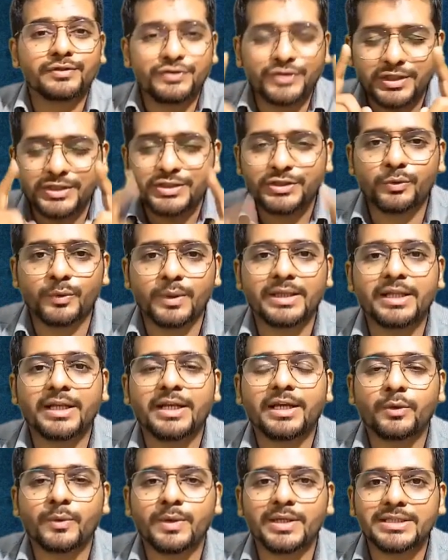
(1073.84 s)
Just one
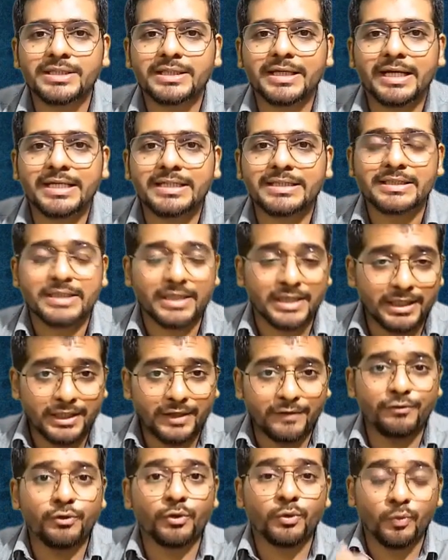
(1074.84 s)
request, guys.
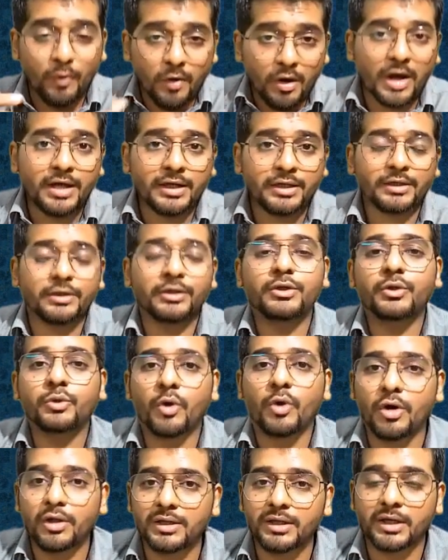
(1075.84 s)
If you want
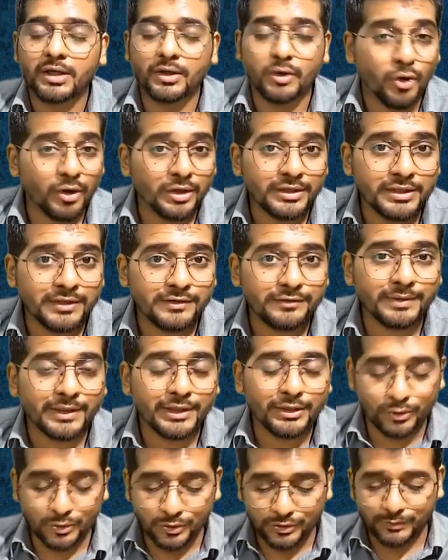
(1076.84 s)
to all these
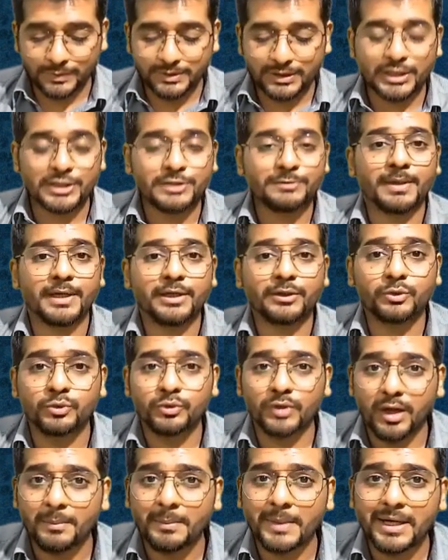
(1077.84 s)
videos with respect
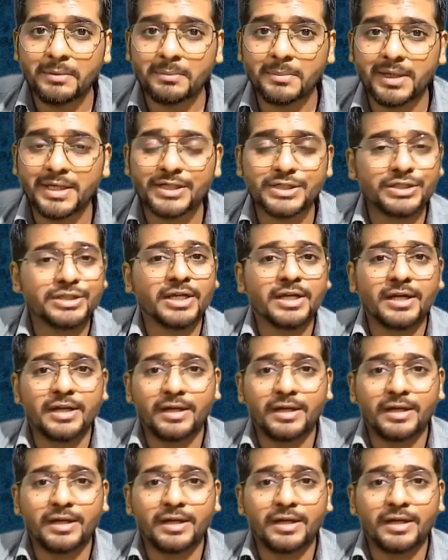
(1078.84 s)
to amendments,